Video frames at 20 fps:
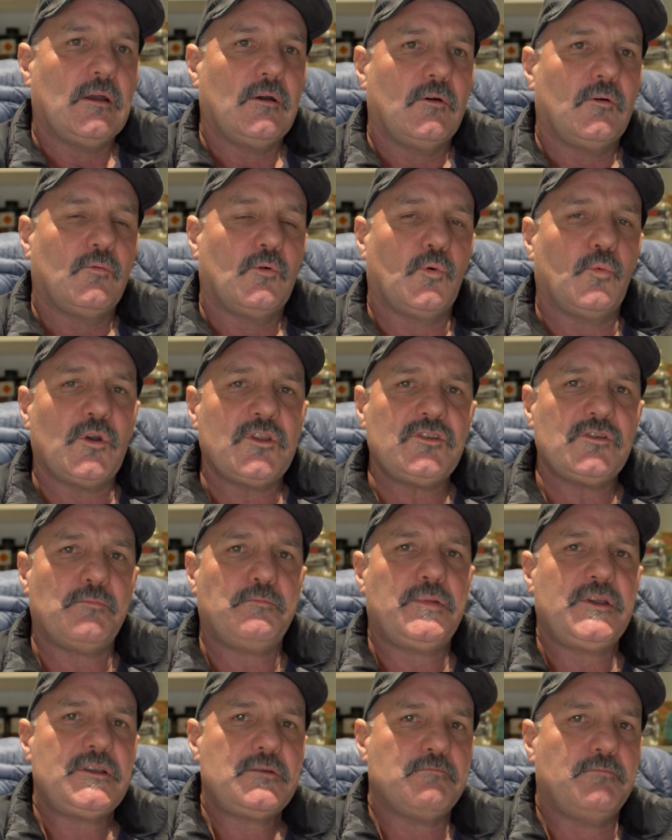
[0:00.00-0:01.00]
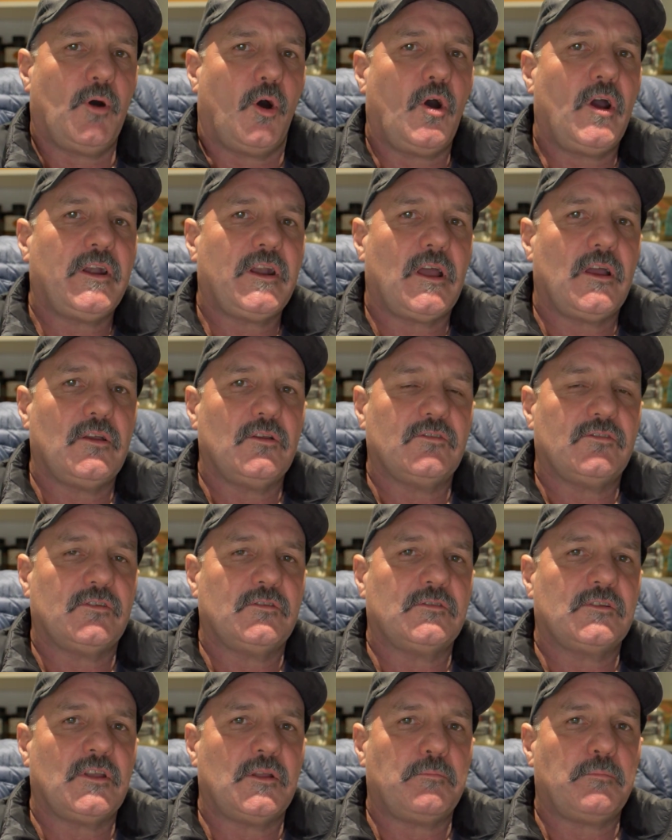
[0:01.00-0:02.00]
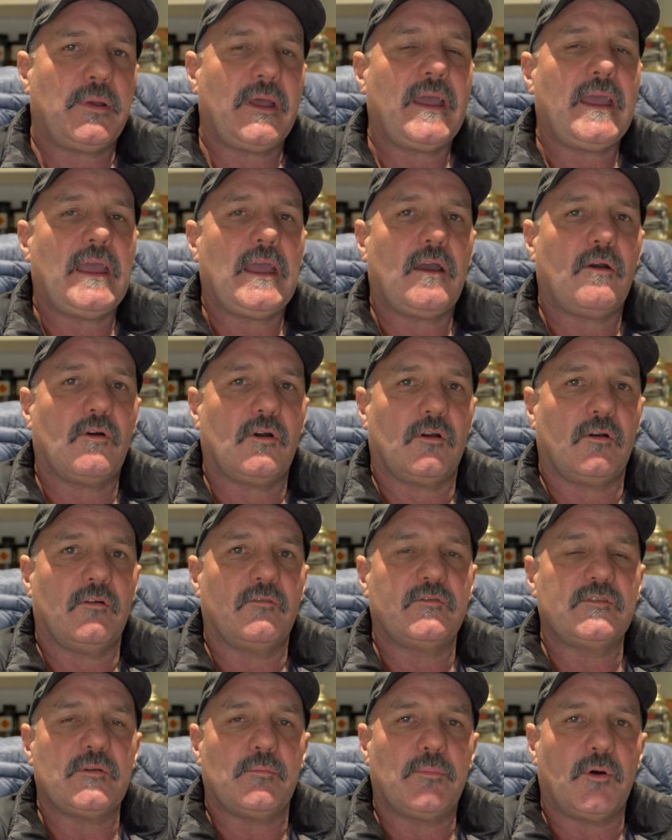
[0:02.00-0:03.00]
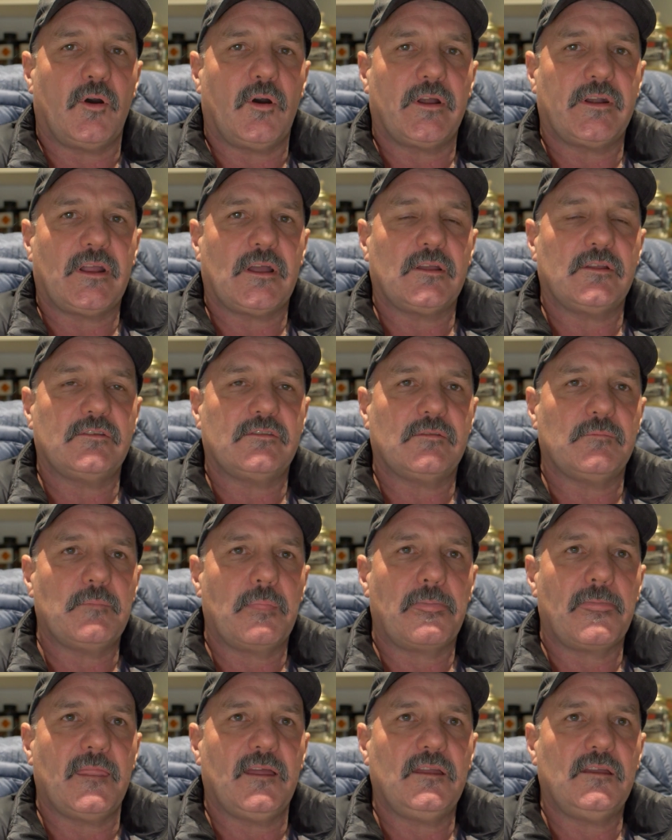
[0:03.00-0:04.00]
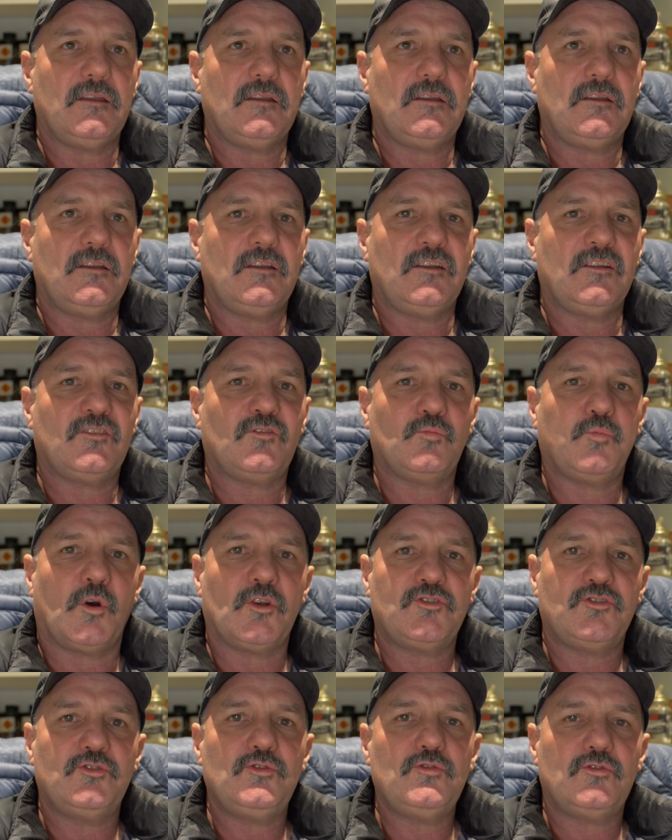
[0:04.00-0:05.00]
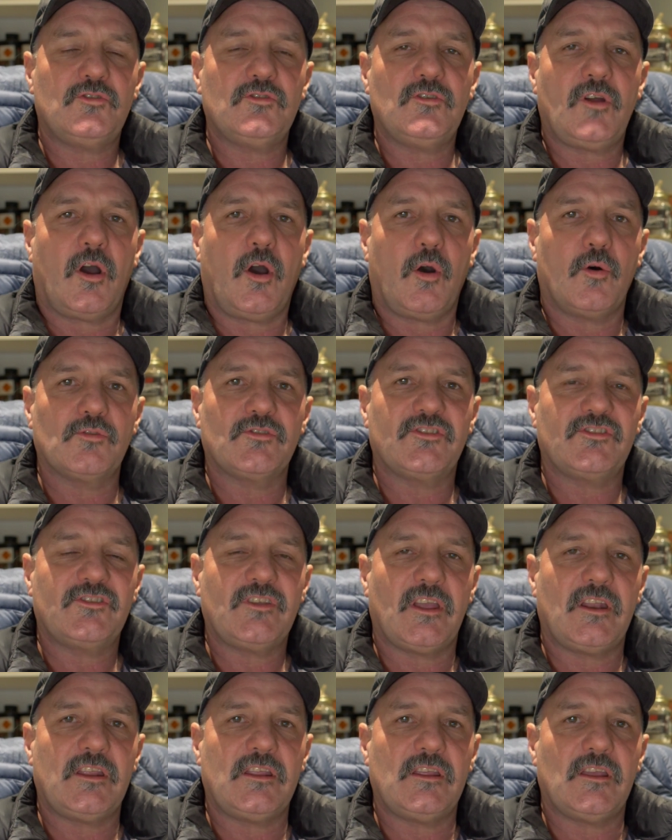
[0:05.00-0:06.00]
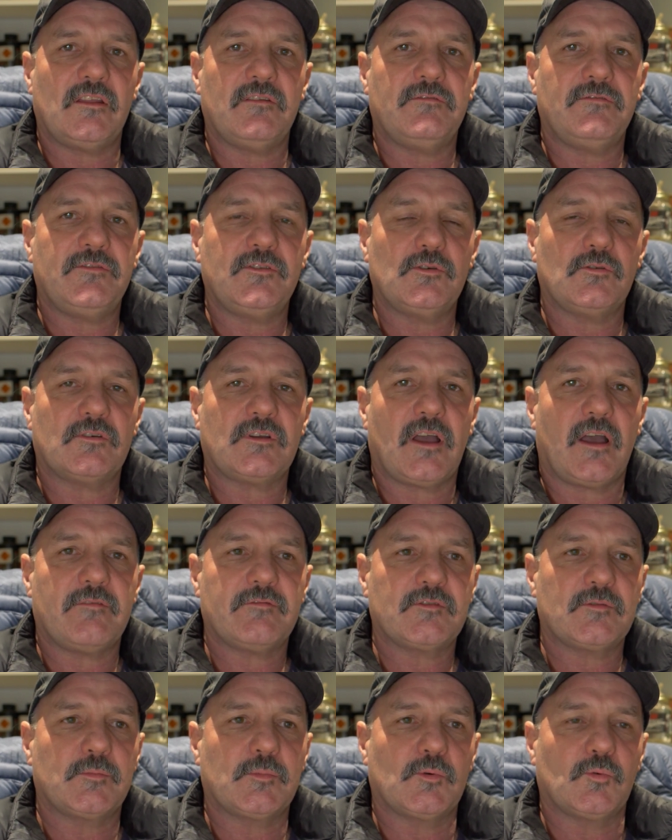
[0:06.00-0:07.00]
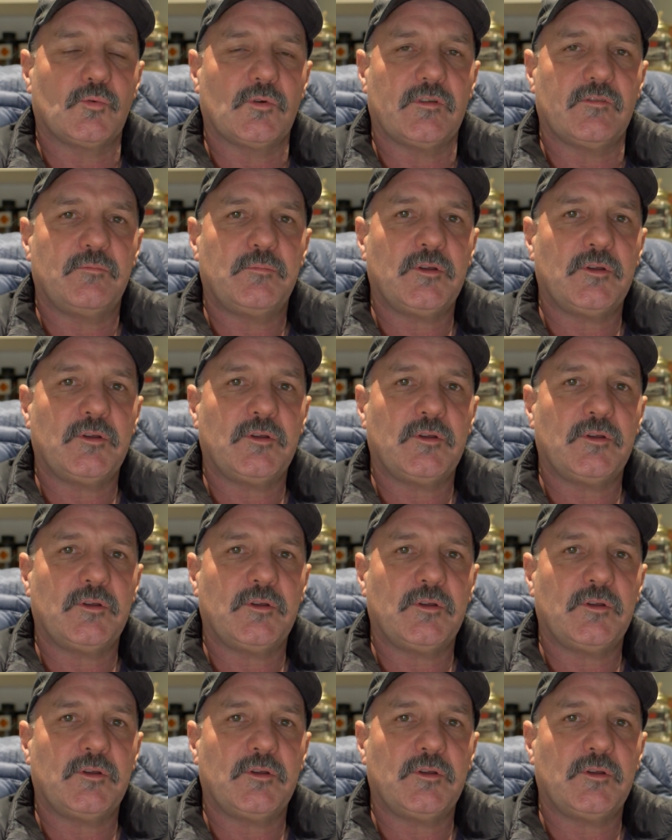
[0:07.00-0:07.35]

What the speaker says: Well, when you pick binos and get power of your binos, it's what you can hold steady and feel comfortable with.